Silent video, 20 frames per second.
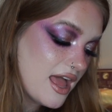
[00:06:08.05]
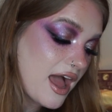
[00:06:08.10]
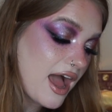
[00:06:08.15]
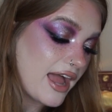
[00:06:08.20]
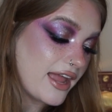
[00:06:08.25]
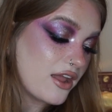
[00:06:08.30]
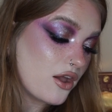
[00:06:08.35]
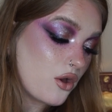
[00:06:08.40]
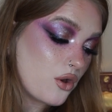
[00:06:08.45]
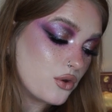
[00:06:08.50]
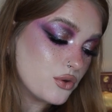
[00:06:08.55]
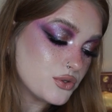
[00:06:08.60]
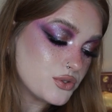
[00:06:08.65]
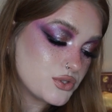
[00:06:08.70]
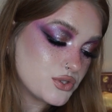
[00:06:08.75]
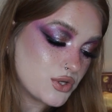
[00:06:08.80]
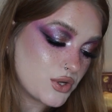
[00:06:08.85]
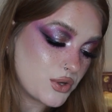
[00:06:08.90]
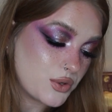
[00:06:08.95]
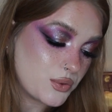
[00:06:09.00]
I
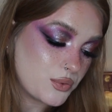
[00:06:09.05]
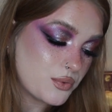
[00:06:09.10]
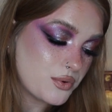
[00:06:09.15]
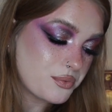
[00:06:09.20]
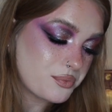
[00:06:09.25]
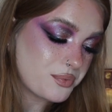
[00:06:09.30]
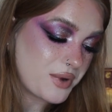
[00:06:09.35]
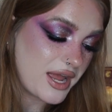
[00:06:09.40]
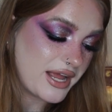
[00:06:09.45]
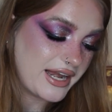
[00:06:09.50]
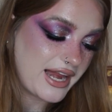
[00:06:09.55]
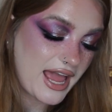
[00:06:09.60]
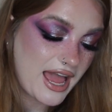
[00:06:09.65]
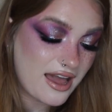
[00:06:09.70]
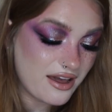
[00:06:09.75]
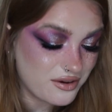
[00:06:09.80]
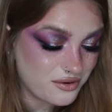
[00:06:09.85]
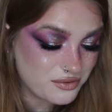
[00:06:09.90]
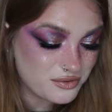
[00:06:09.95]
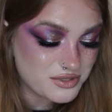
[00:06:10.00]
also ran
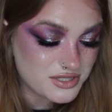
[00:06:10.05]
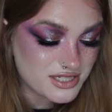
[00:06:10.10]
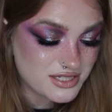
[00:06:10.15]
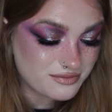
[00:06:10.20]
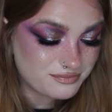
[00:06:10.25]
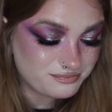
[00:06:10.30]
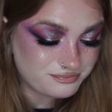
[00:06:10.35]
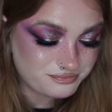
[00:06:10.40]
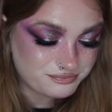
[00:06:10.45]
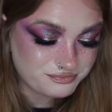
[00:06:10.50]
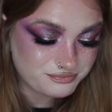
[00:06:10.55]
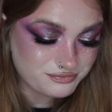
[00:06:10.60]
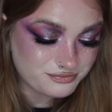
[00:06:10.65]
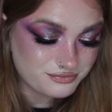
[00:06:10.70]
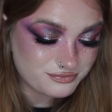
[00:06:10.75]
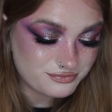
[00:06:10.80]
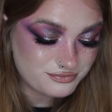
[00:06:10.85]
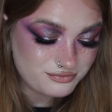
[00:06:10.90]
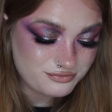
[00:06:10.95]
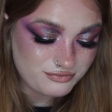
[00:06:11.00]
out
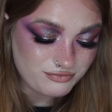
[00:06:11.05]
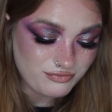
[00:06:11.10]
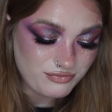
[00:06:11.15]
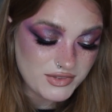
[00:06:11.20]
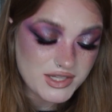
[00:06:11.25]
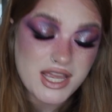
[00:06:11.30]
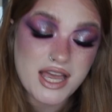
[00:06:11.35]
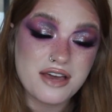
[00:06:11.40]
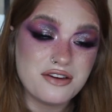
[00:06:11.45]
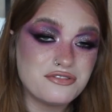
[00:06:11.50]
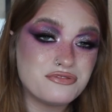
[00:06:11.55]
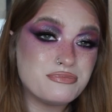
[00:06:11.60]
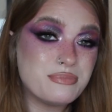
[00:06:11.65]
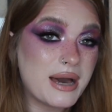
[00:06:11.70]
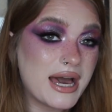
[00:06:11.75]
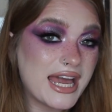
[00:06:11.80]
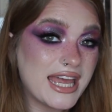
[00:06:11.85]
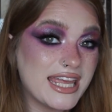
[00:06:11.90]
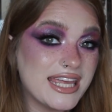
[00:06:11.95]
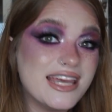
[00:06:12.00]
of
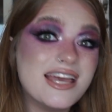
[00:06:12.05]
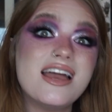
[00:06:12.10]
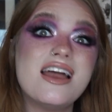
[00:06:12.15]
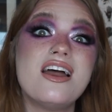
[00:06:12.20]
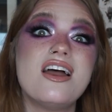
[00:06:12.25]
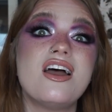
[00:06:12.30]
my